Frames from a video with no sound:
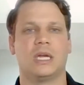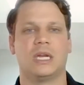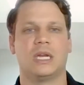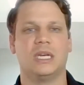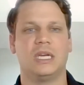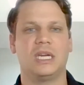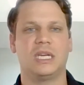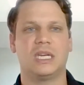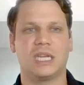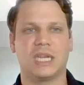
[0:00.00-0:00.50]

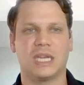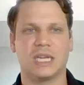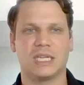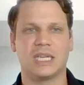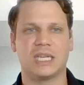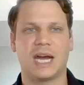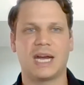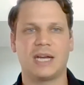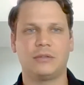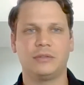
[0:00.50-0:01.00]
need to get
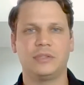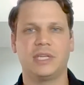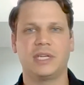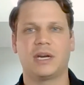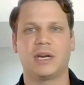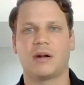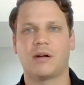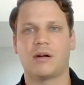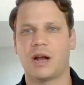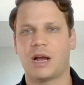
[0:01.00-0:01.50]
dialed in
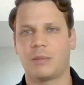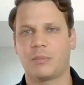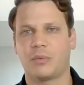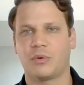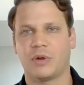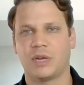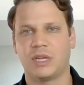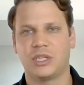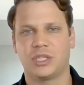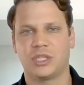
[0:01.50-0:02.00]
on our
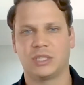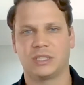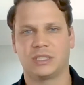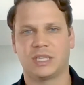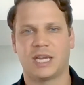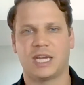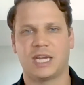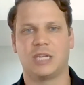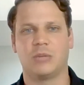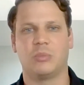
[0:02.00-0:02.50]
operations
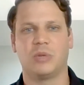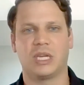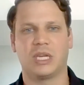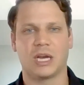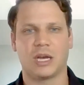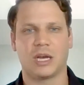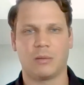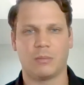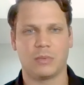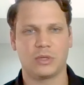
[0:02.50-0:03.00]
side to
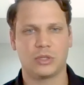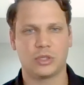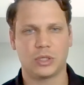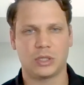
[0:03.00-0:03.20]
become